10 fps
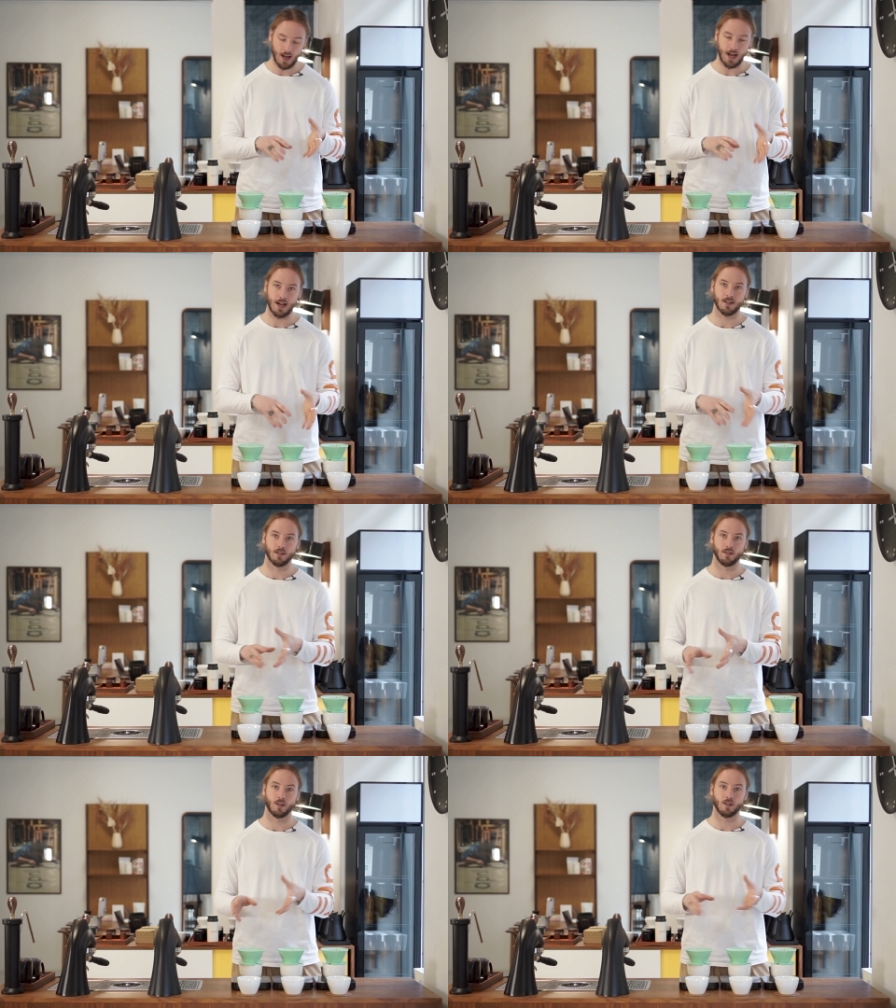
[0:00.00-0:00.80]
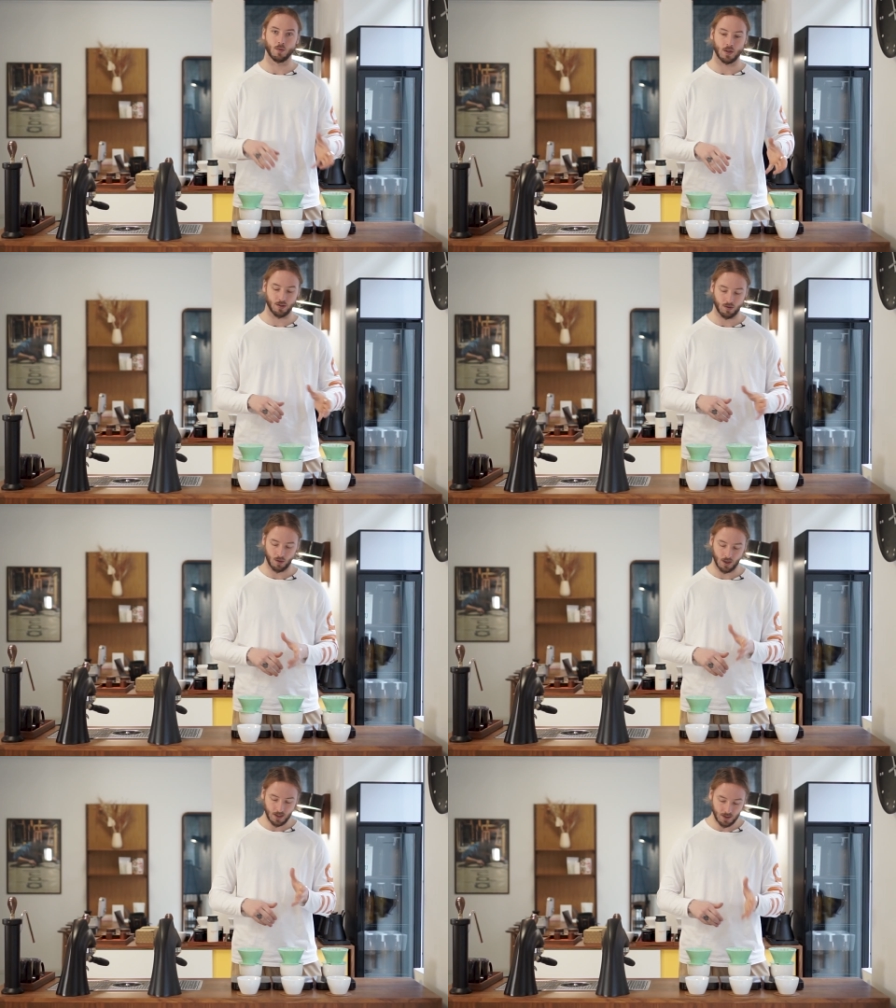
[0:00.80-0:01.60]
as in the other ones,
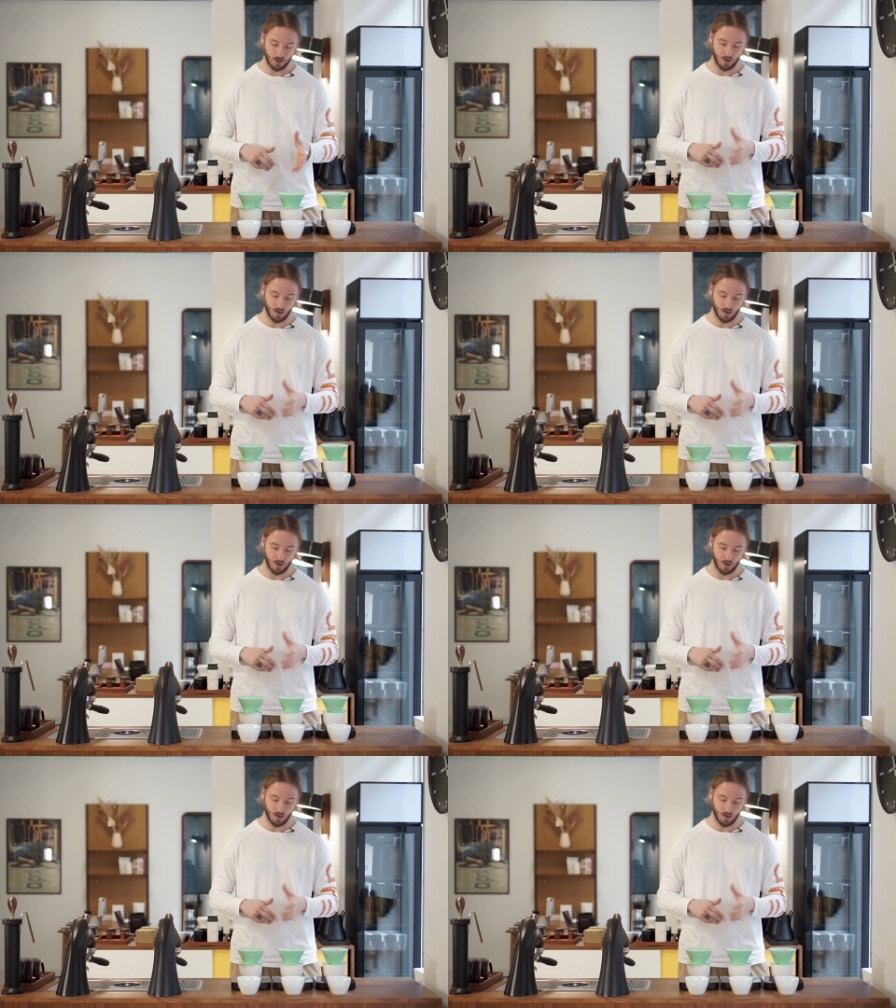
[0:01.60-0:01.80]
or is it